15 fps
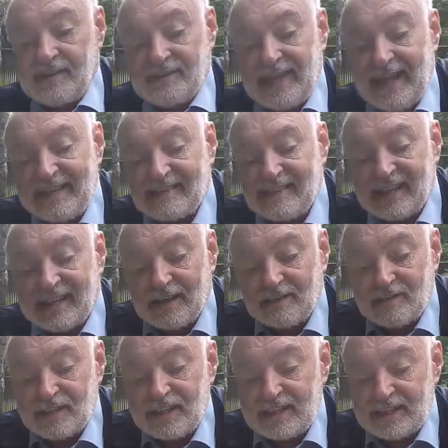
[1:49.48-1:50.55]
Next thing out,
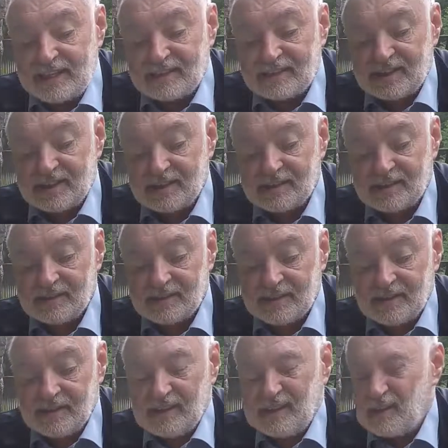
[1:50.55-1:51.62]
these
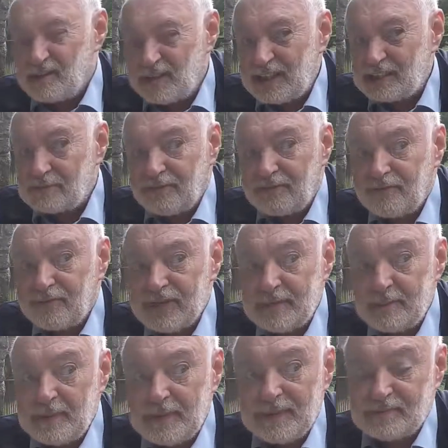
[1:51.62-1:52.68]
were
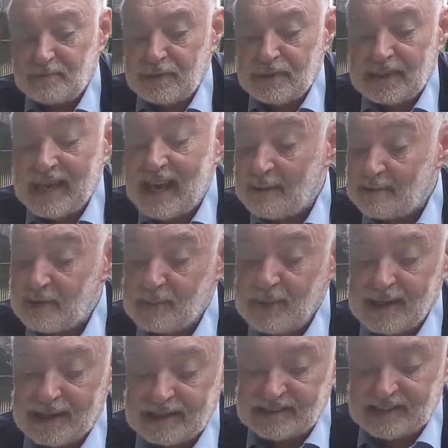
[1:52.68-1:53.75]
freebies with the camera
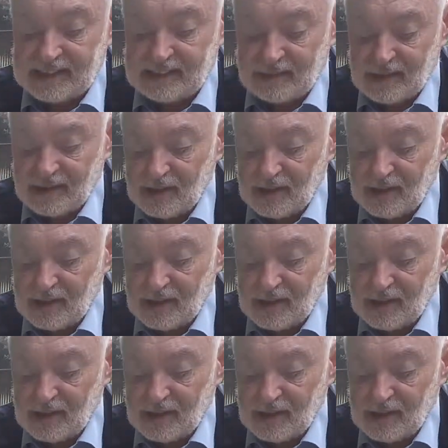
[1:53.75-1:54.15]
magazine.